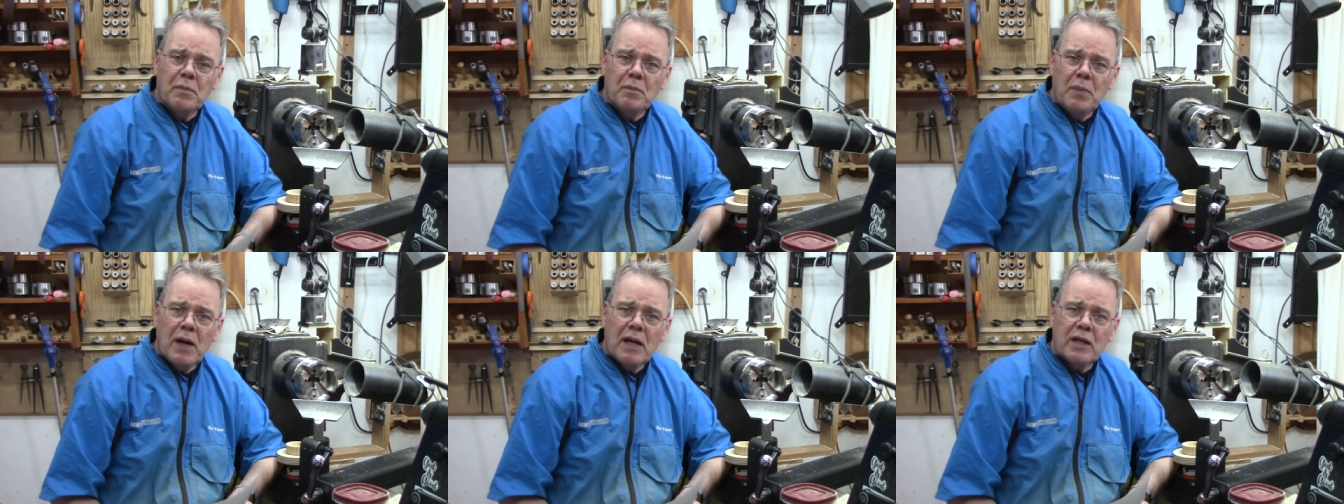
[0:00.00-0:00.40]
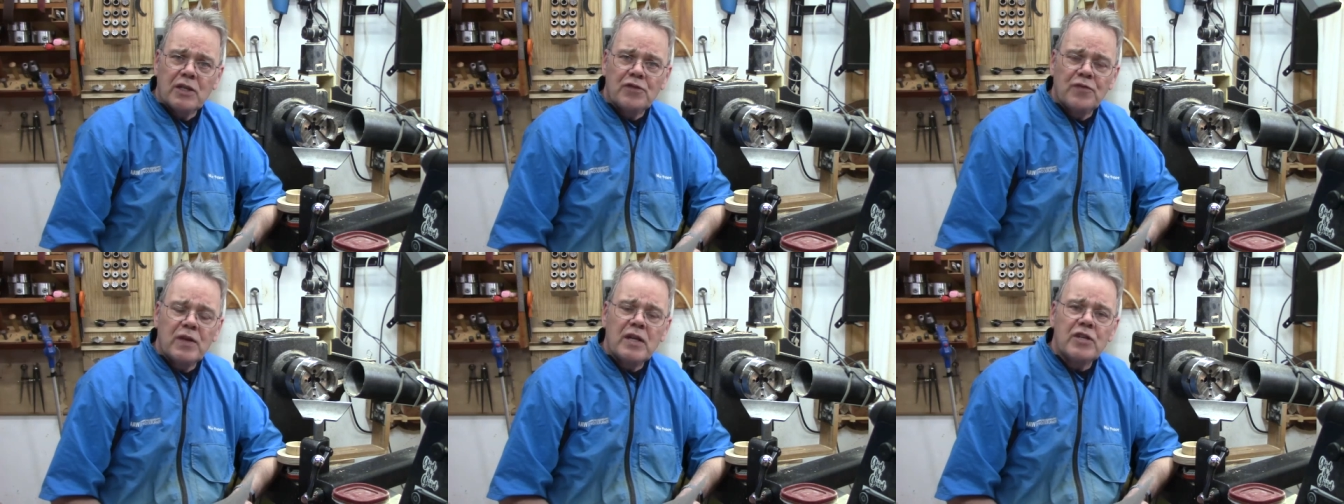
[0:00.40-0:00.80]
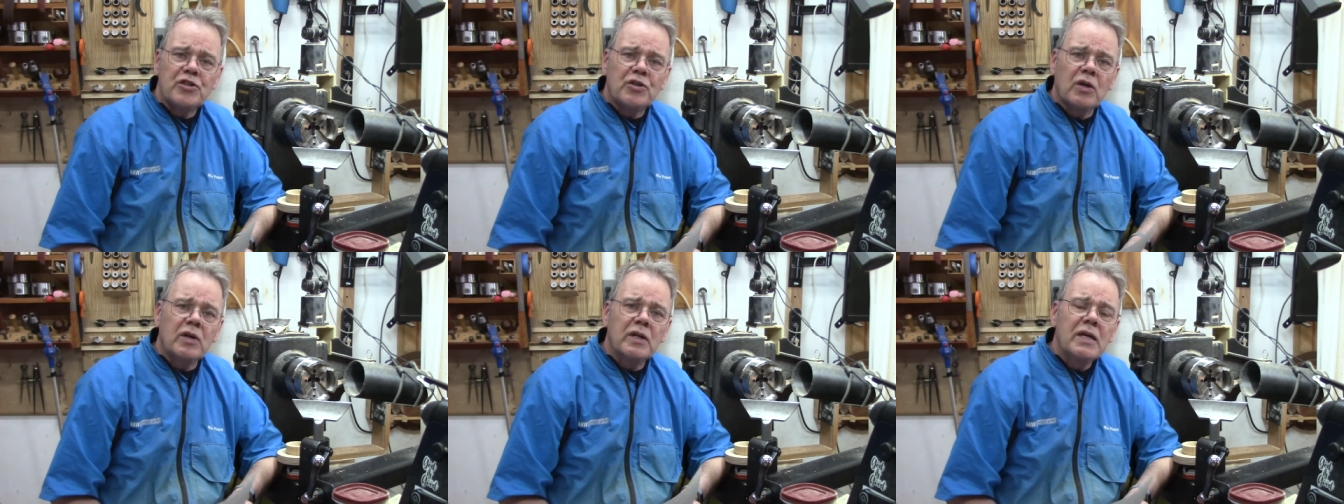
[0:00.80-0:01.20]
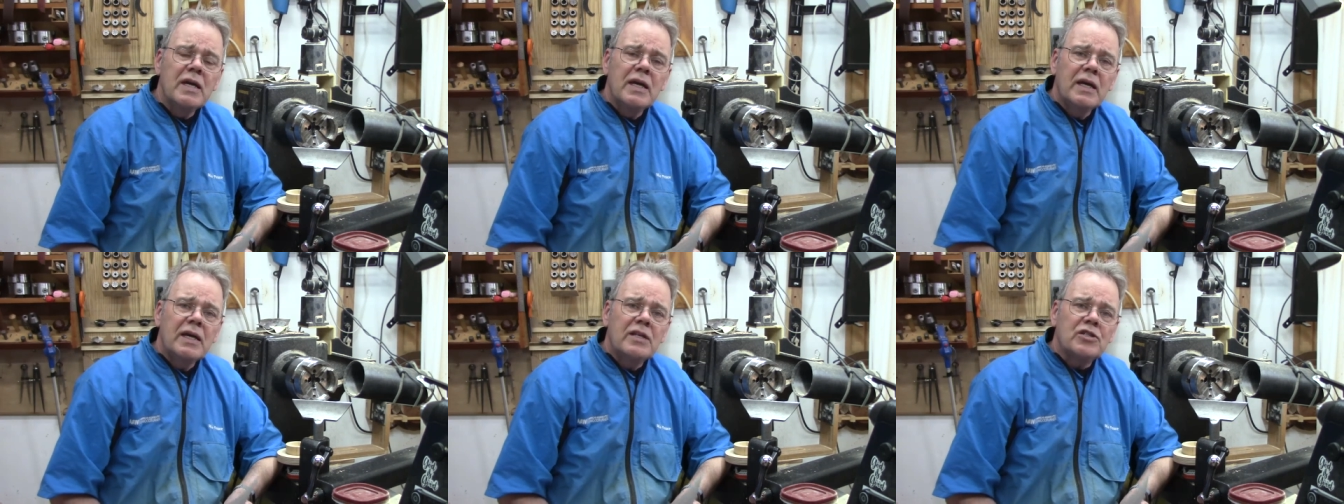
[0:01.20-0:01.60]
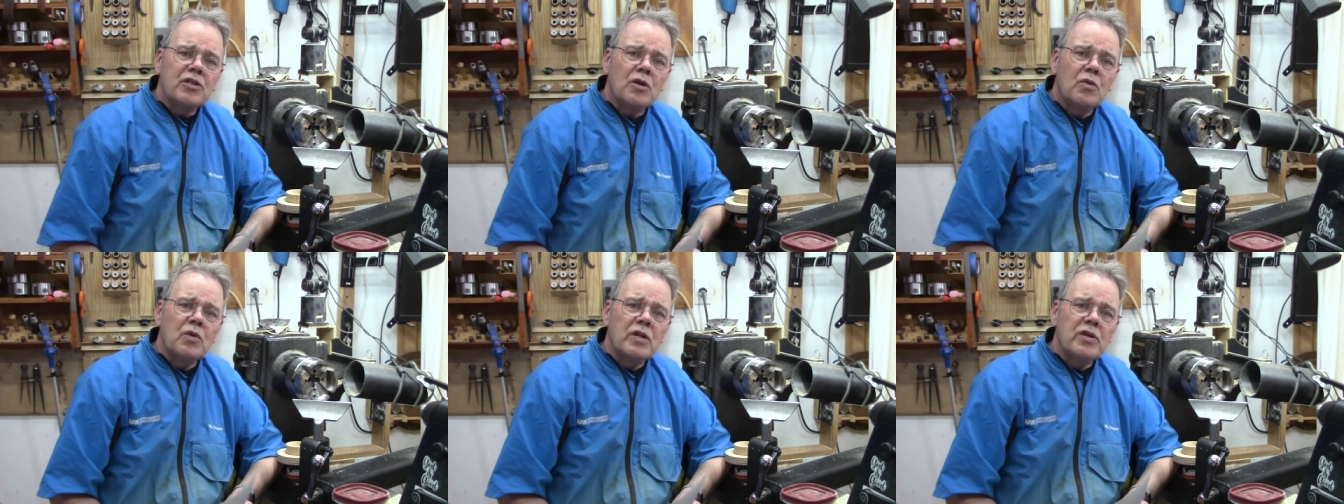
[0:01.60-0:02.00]
polish finish on.
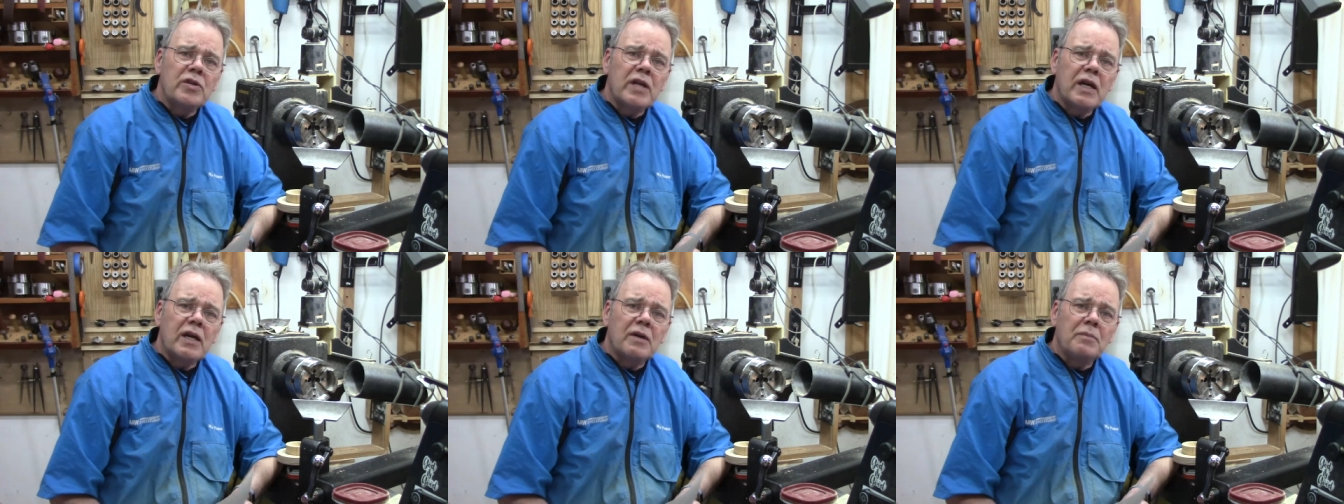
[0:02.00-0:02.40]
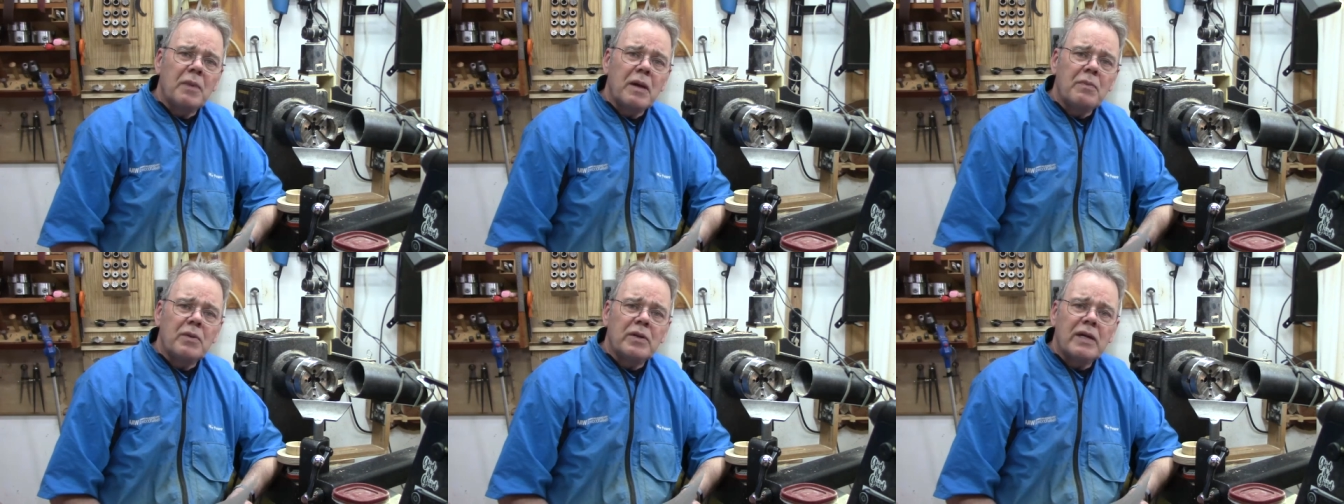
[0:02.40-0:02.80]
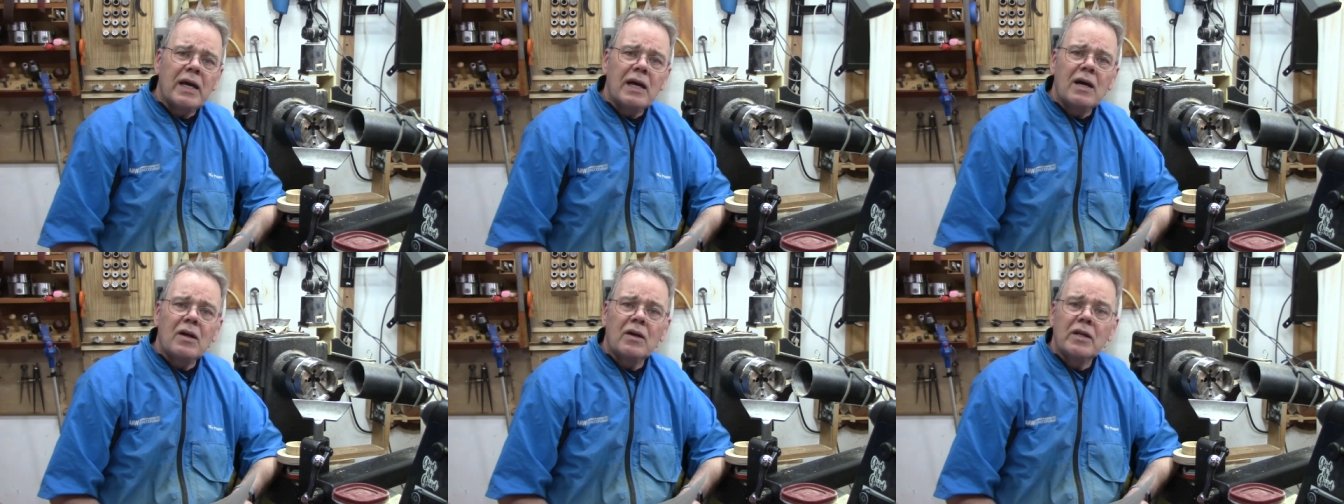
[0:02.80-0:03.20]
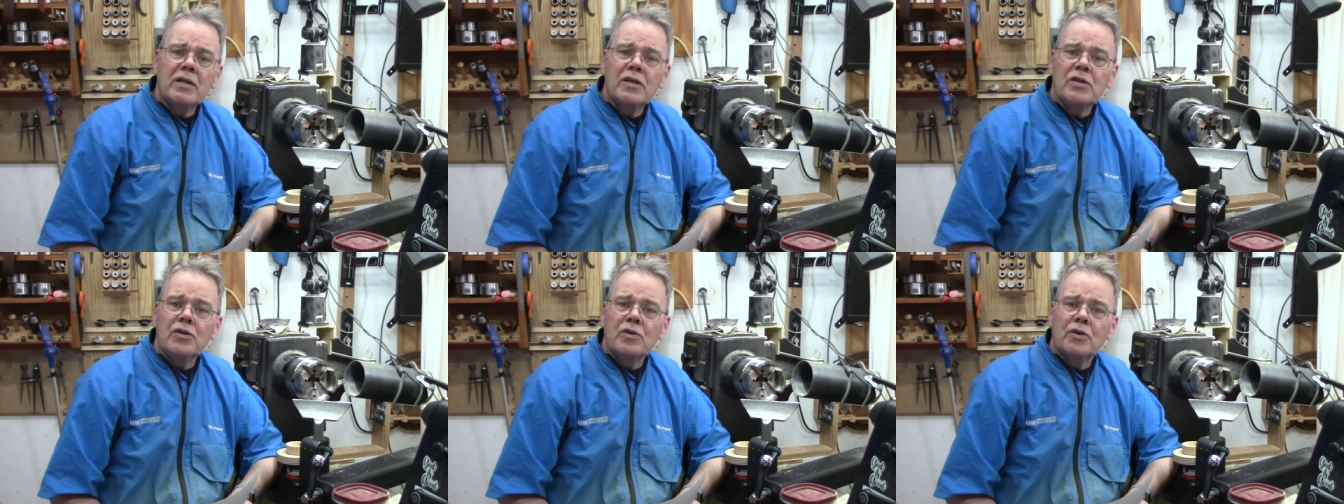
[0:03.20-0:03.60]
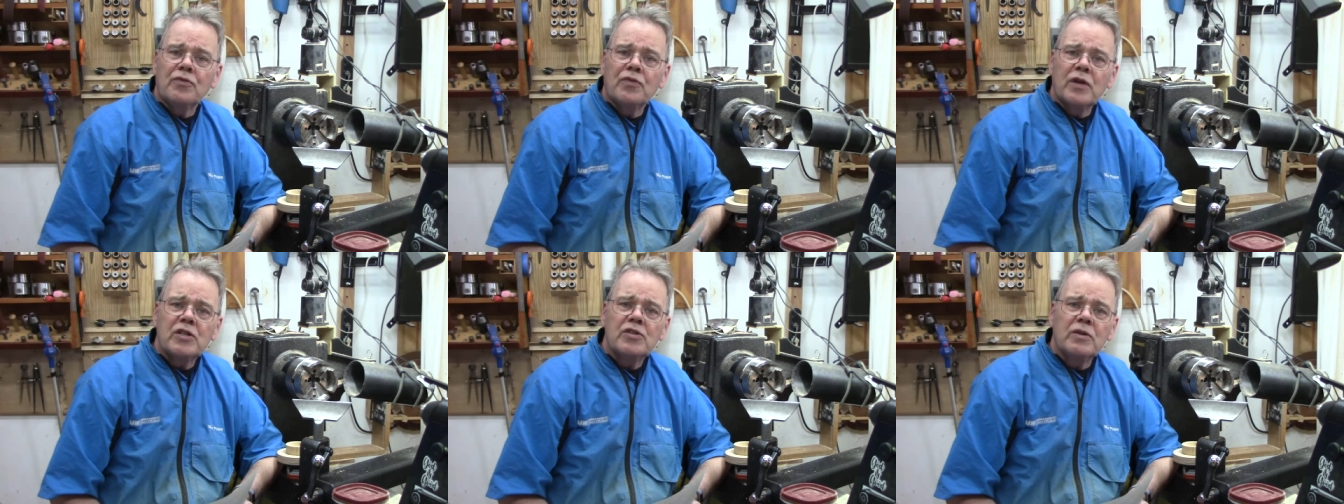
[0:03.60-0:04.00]
So when you take a paper towel and you do a
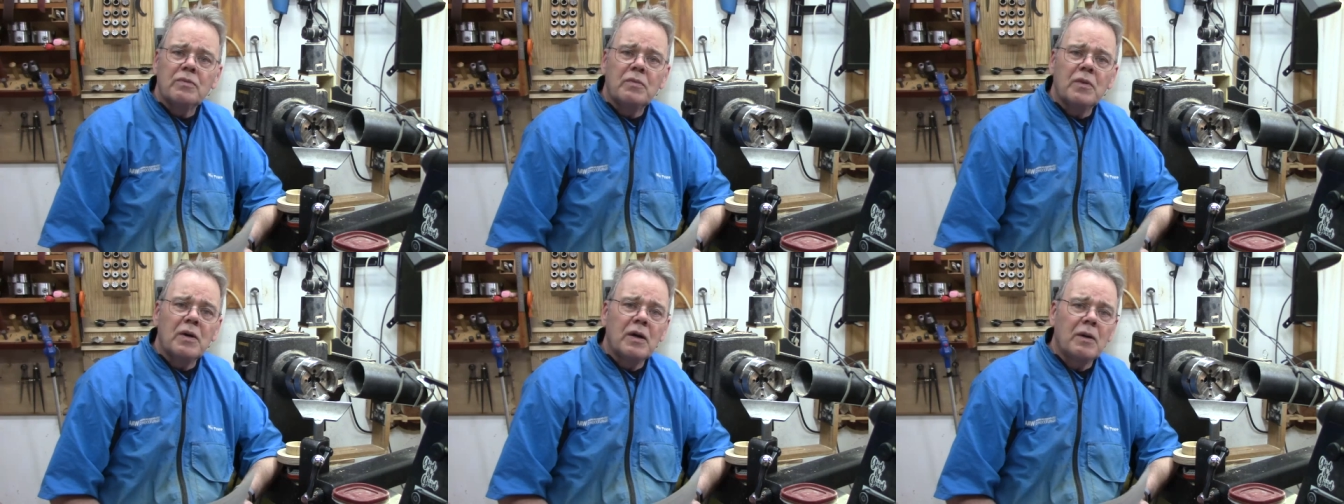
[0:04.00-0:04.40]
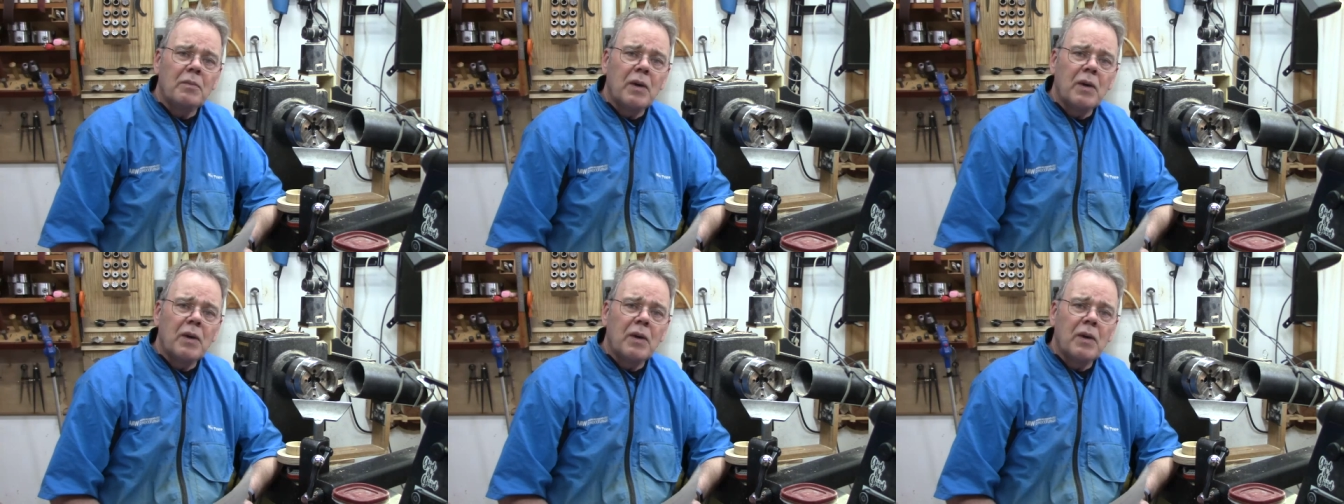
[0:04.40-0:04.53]
friction uh,